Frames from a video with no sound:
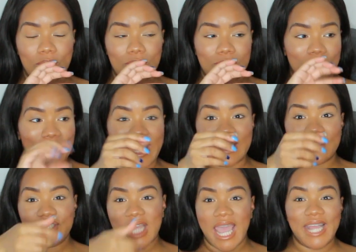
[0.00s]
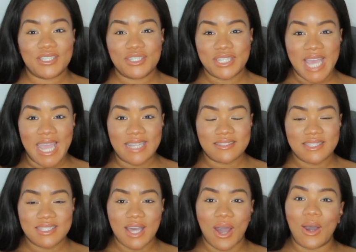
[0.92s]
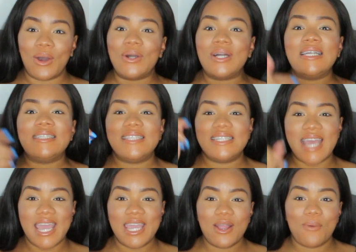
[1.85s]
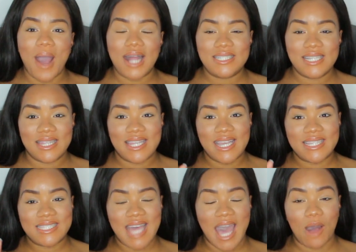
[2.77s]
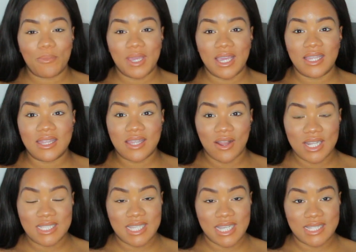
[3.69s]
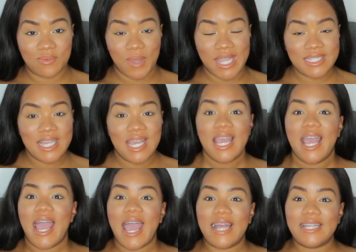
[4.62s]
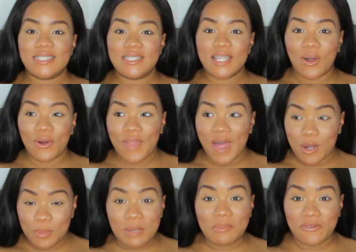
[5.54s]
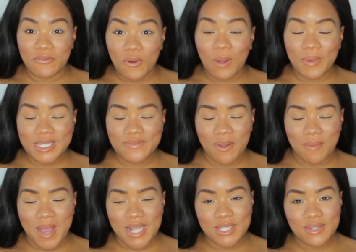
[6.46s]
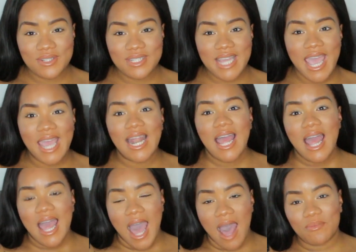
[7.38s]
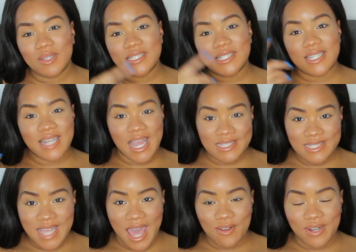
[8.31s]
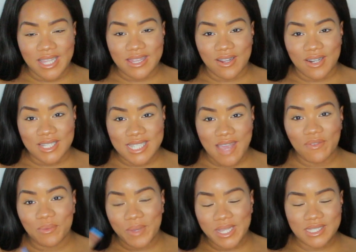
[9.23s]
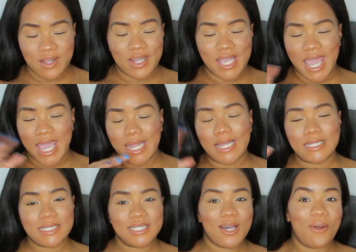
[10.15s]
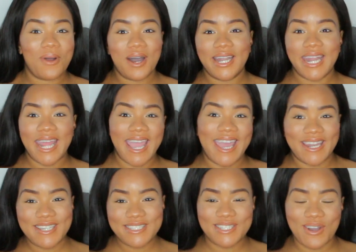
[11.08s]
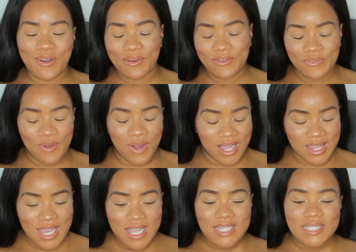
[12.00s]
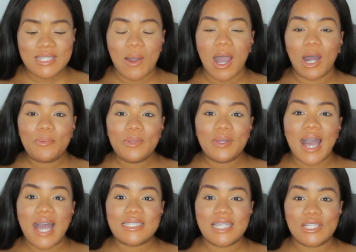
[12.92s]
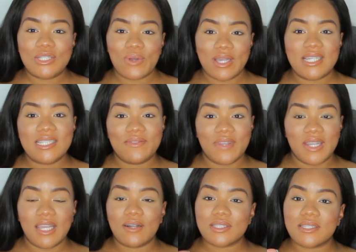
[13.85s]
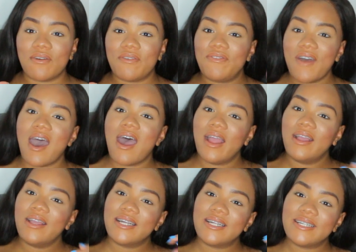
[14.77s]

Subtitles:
week change date. So the day you're watching this, I'll be 36 weeks. And so that'll put me 4 weeks from my due date. Obviously next Saturday, 37 weeks, 38, and so on and so forth. So I hope you guys enjoy these videos so far,